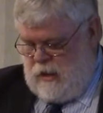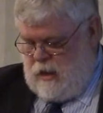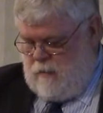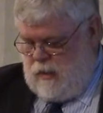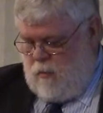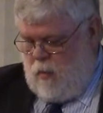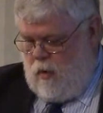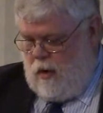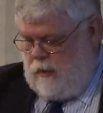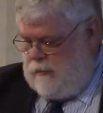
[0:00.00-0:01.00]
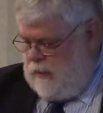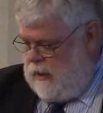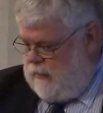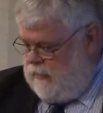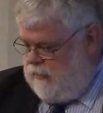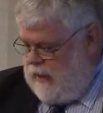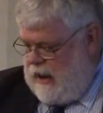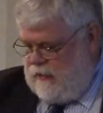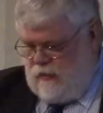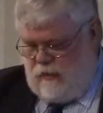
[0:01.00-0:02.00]
But a more
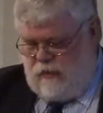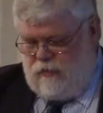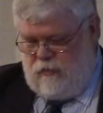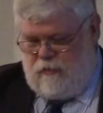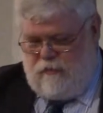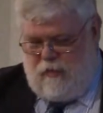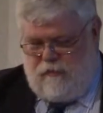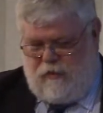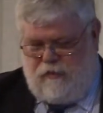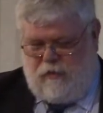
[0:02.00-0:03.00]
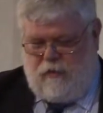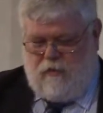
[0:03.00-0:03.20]
substantial issue of concern,